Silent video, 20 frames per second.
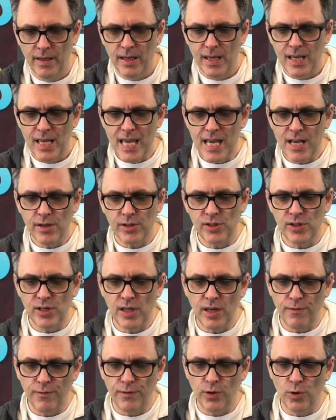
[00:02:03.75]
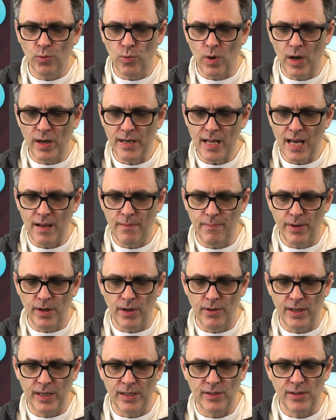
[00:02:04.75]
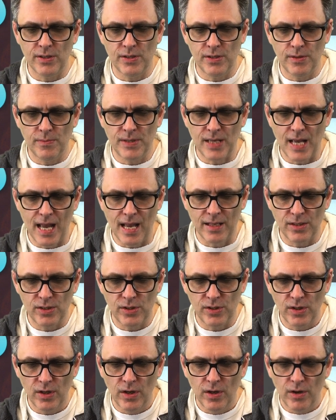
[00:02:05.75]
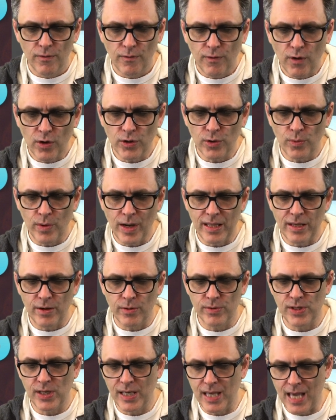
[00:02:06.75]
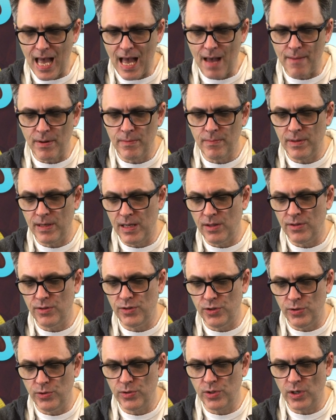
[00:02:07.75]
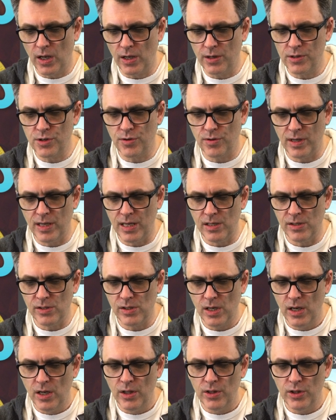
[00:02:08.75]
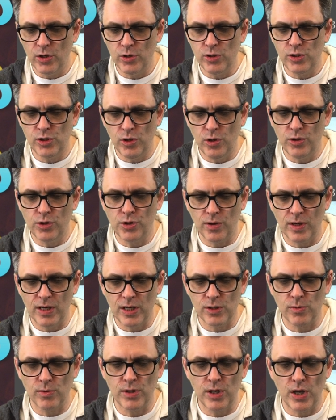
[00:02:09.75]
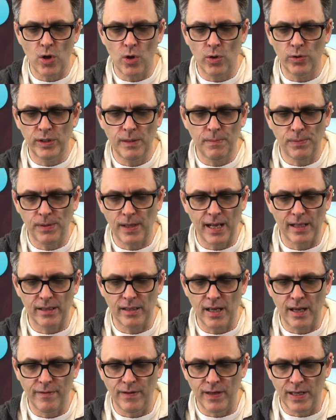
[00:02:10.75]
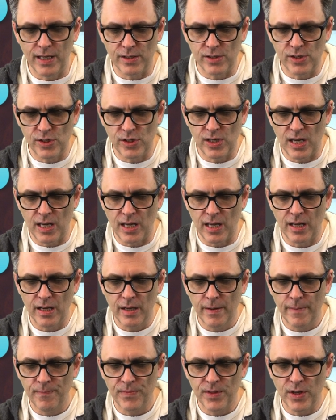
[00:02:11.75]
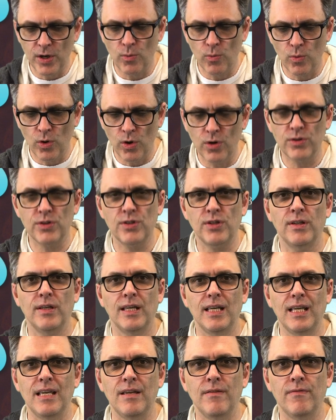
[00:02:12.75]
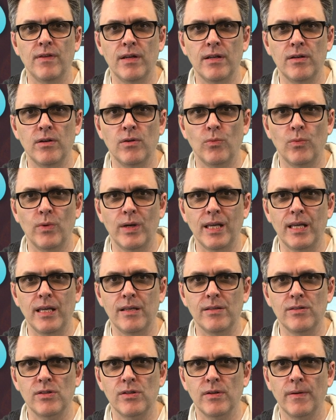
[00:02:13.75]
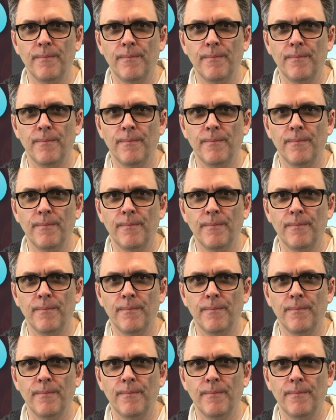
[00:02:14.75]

He could see a few rundown buildings and some tents. Farther away there was a cabin beneath 2 tall trees. Those 2 trees were the only plant life he could see. There weren't even weeds.